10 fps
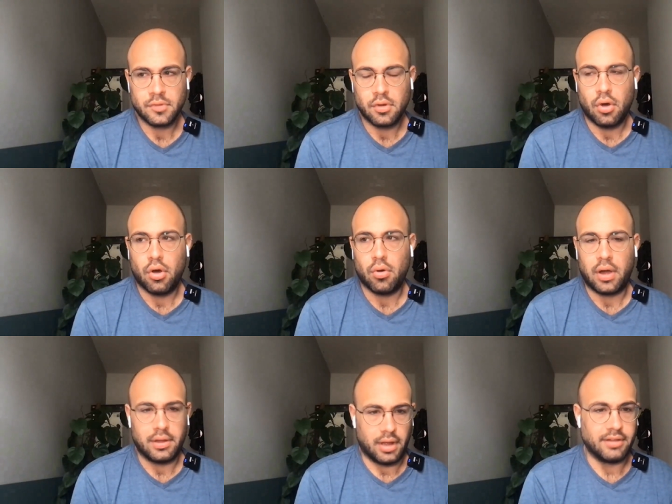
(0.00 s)
Oh,
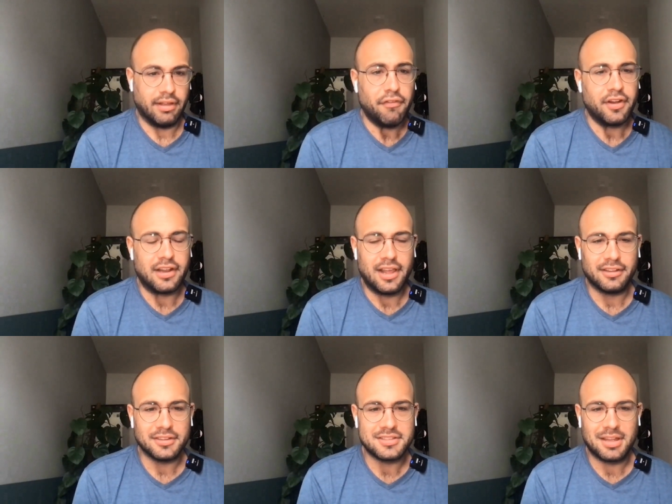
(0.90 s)
I definitely
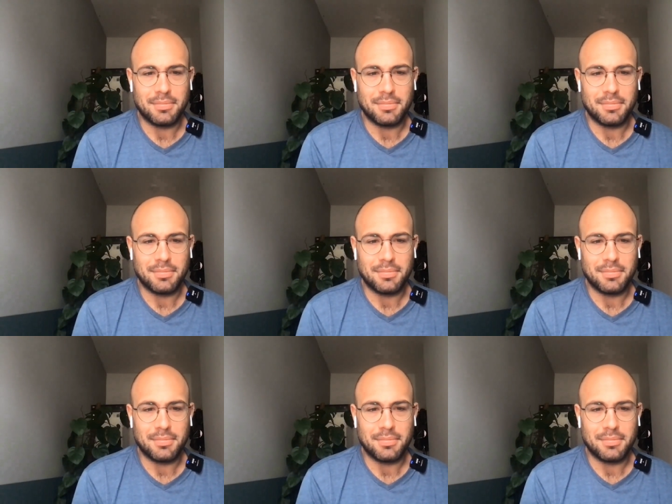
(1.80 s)
understand,